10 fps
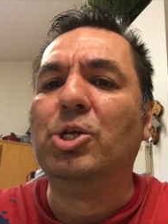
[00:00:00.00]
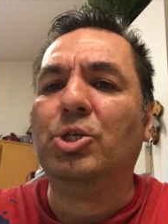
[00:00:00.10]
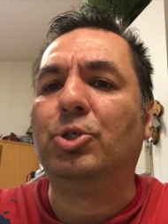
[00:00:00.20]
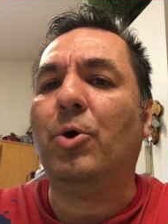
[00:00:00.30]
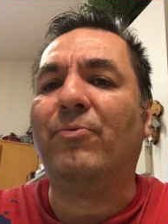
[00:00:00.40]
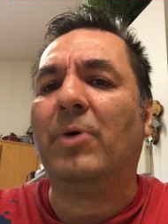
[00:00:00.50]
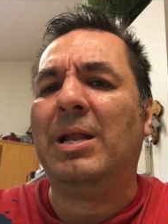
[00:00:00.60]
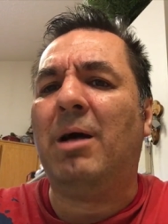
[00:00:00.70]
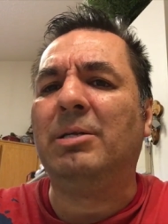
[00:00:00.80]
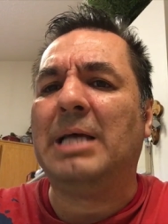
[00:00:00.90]
So for a
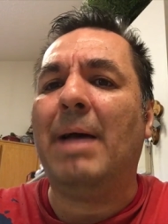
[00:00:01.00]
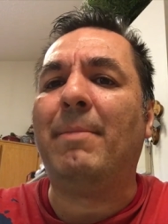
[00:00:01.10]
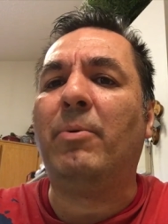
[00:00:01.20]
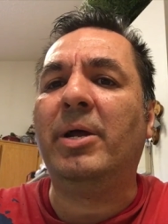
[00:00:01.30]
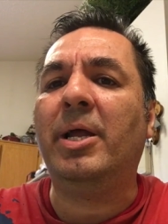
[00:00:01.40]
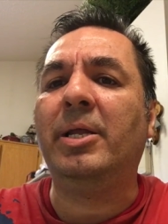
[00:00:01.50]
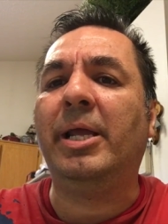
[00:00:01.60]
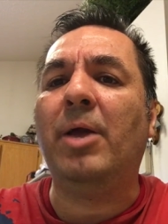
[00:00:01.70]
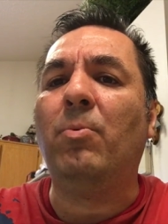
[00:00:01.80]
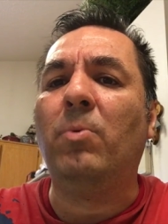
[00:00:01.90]
long time, I wanted to
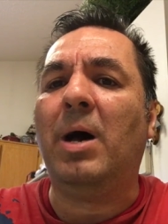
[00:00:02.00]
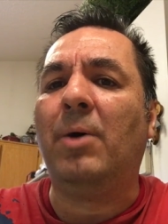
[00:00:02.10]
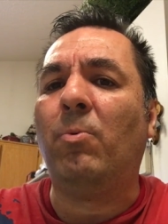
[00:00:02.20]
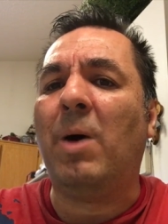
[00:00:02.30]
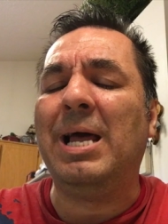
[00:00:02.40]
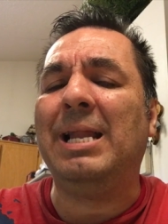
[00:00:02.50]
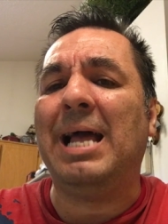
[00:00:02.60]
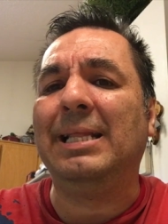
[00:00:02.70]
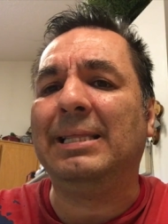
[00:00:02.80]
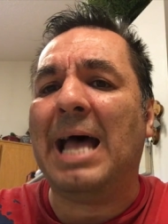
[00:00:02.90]
get a wallet
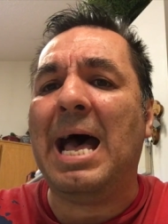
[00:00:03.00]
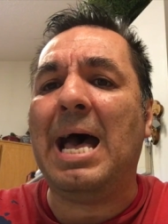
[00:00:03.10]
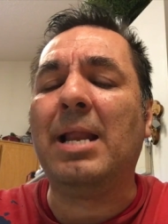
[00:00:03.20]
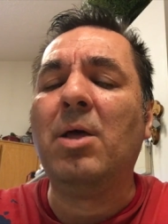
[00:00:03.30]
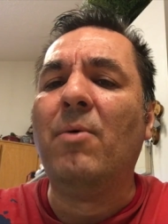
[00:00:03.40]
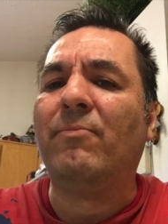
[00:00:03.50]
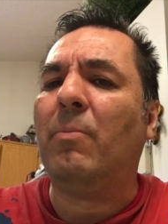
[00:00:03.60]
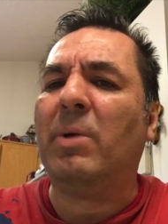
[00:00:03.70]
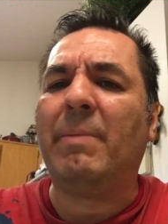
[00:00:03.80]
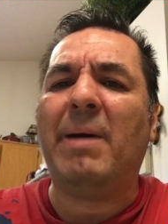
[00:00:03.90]
like that
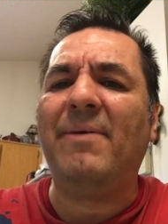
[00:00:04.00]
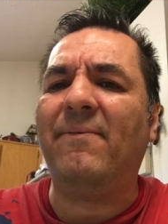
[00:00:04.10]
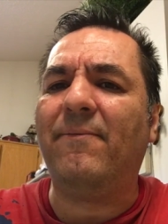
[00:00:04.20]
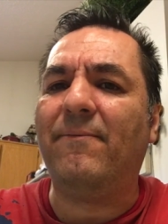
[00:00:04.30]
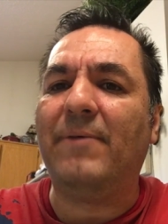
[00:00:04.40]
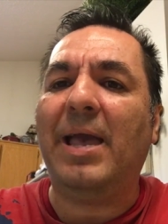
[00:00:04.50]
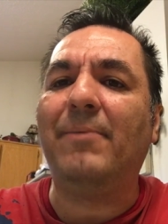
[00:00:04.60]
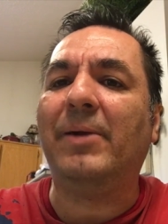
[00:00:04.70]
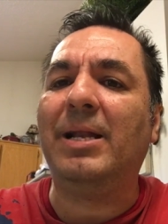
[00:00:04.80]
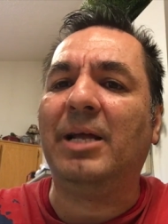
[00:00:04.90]
from one of my
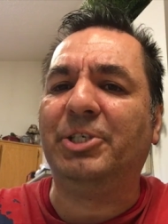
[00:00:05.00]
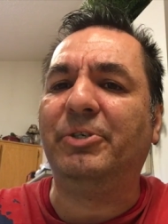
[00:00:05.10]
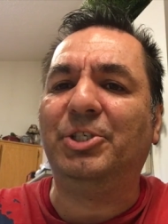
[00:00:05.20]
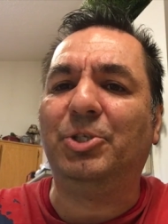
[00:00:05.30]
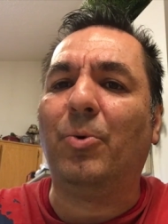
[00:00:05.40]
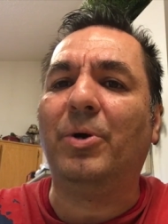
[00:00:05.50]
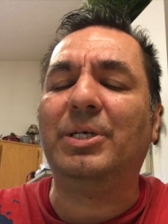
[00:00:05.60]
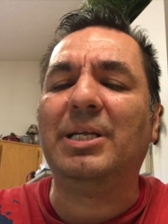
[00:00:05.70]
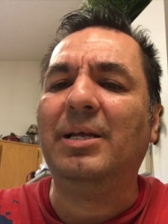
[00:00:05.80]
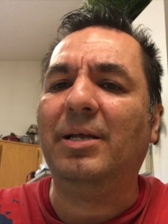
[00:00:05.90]
favorite luxury
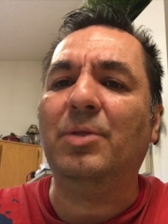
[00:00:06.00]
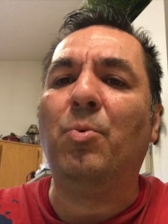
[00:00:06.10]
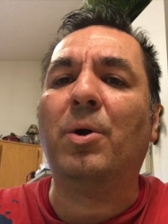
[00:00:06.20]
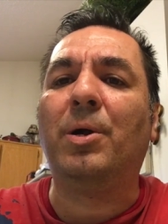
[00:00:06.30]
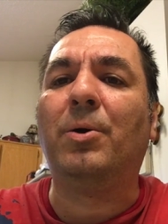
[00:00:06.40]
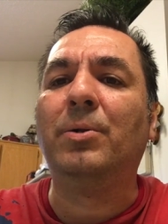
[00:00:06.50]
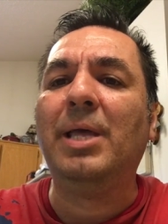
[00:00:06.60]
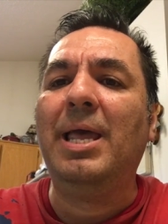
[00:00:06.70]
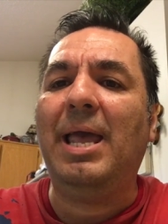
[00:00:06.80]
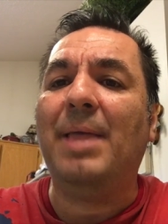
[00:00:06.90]
stores in the world.
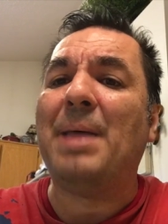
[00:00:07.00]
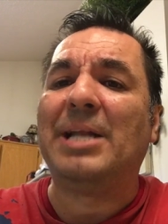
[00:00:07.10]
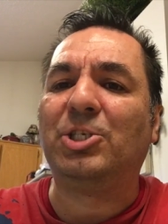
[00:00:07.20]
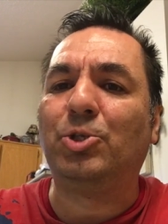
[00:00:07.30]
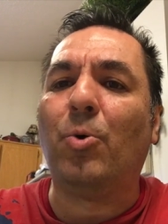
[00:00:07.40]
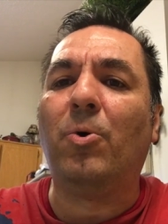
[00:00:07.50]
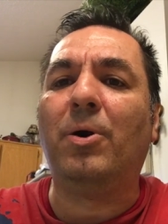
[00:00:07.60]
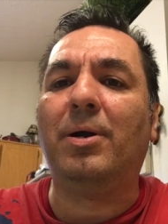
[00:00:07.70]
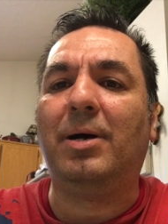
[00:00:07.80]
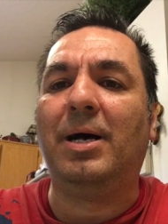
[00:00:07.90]
And that
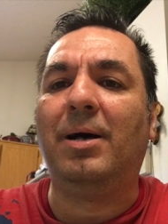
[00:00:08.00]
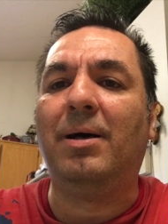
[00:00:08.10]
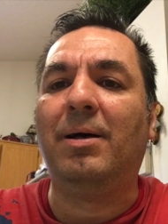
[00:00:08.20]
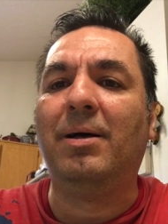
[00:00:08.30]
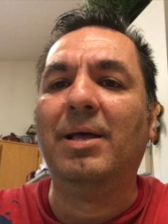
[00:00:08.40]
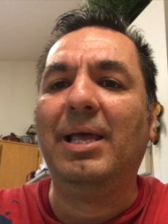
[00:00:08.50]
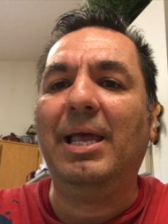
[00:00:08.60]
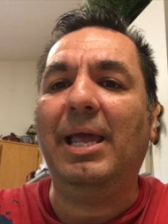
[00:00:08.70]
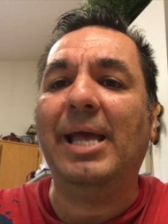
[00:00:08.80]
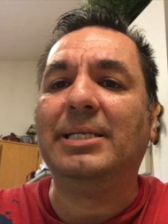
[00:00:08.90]
store, uh,
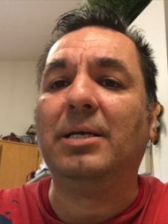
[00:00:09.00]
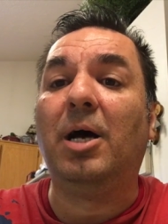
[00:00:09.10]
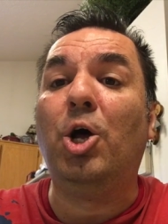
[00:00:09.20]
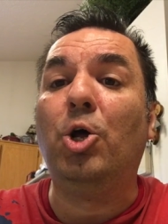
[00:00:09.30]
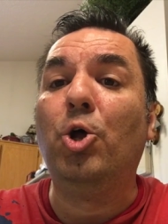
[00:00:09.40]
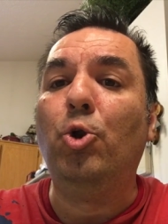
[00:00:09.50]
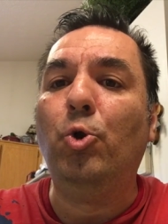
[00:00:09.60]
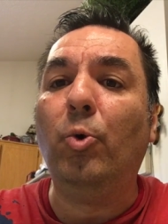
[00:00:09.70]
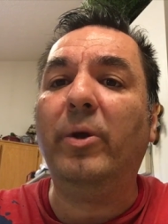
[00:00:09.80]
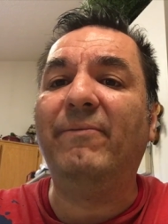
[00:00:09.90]
it's uh,
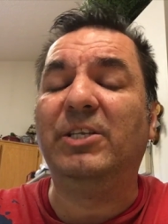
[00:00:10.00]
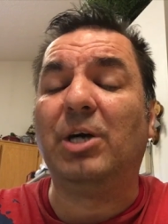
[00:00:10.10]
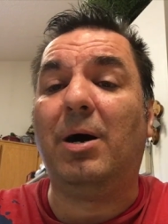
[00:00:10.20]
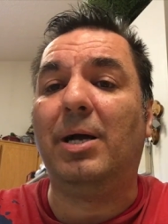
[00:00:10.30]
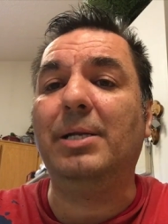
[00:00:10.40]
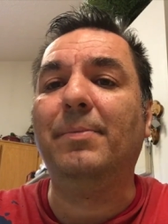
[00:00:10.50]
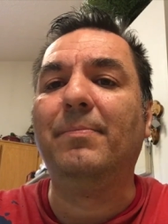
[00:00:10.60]
Louis Vuitton.